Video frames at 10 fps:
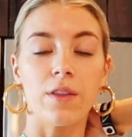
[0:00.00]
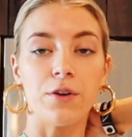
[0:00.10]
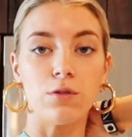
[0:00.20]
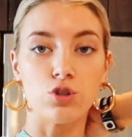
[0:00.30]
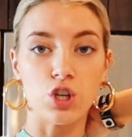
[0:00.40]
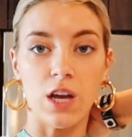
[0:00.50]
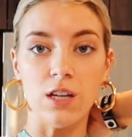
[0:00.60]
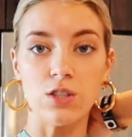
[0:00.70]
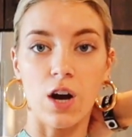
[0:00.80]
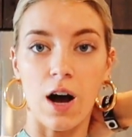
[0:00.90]
little
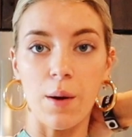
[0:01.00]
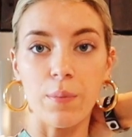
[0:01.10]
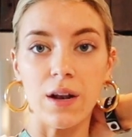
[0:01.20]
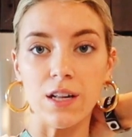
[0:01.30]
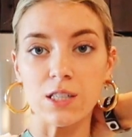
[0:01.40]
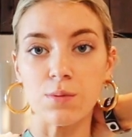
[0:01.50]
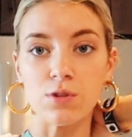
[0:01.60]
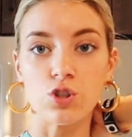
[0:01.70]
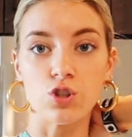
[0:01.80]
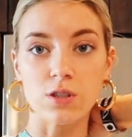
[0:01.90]
chain top and it's
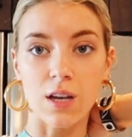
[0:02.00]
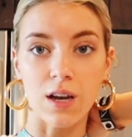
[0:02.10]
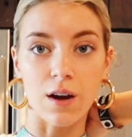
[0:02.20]
supposed to just like